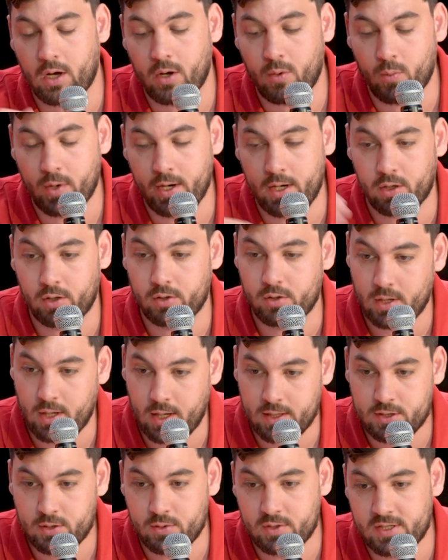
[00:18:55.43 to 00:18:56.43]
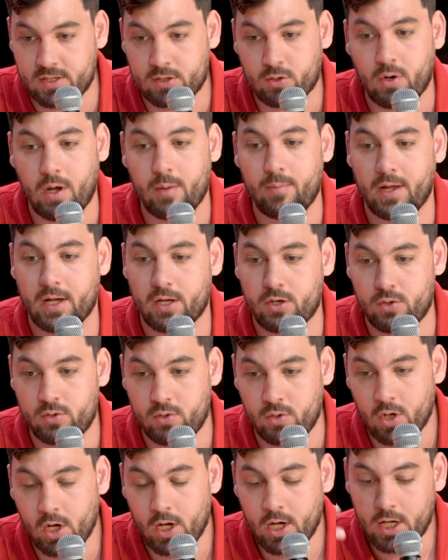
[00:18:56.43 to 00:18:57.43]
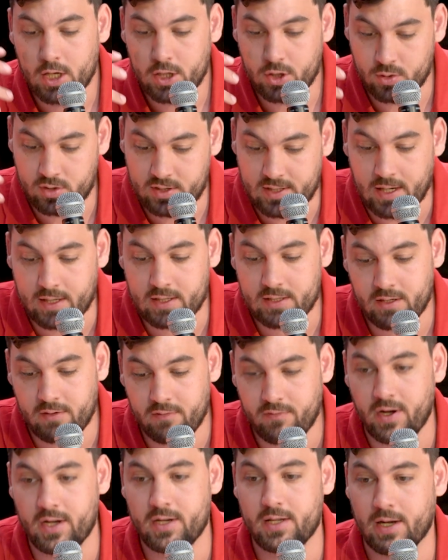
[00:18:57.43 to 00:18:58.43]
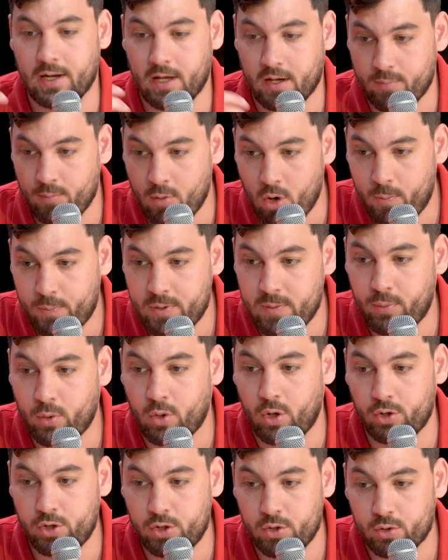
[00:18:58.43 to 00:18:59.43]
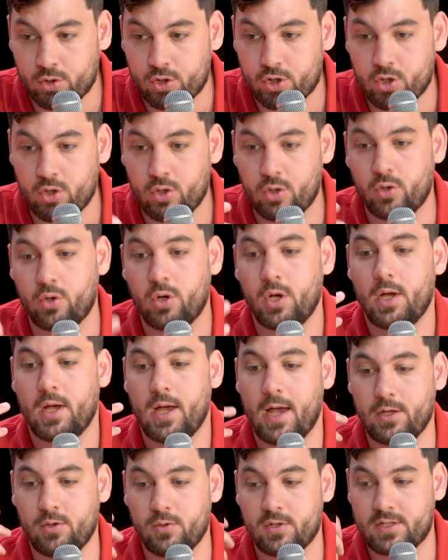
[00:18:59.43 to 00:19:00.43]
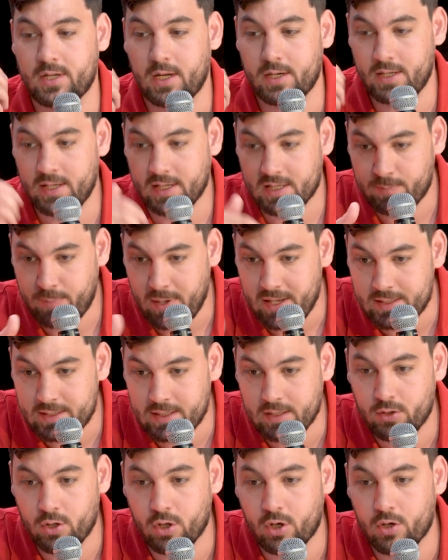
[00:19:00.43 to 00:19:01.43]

went on, as you described, like you started inviting like more people on your show, and you started expanding the